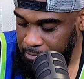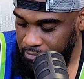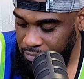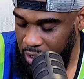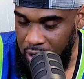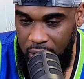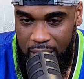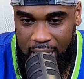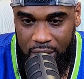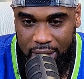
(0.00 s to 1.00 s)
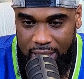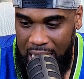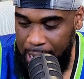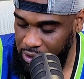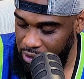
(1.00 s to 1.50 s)
I had a great time
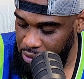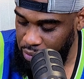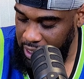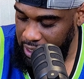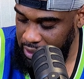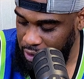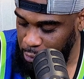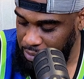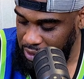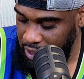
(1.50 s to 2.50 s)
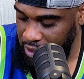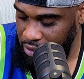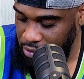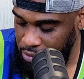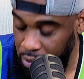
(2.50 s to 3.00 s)
with you this weekend. I hope to see
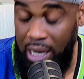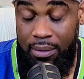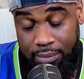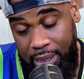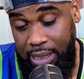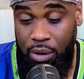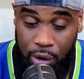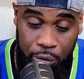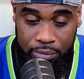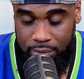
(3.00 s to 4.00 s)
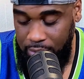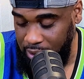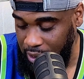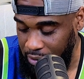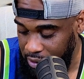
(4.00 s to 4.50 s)
you. Well, I ain't no hope. I'm gonna
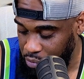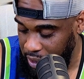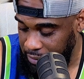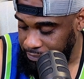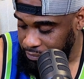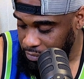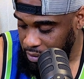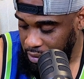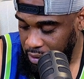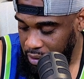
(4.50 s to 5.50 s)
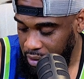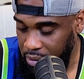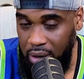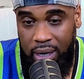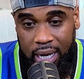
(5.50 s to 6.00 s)
see you this week. We're
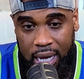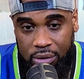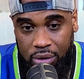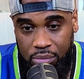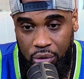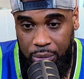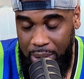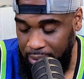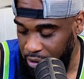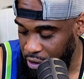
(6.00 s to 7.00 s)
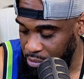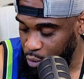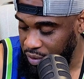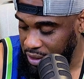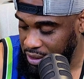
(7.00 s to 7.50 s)
gonna hang out some more. Probably go to the movies
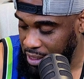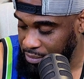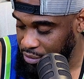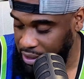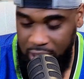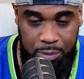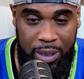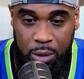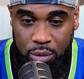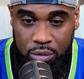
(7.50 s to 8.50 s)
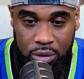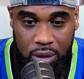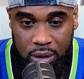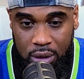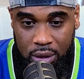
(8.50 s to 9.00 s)
or something. Go see
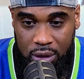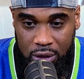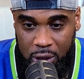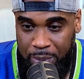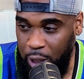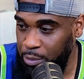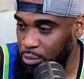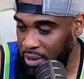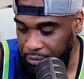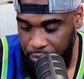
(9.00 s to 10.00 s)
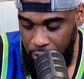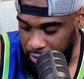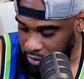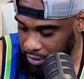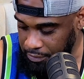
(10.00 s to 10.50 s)
Despicable Me 4.
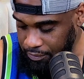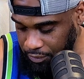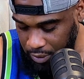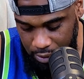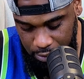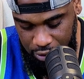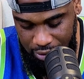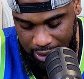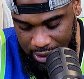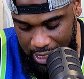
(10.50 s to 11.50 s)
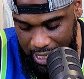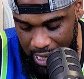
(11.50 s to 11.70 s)
So we'll stretch that out.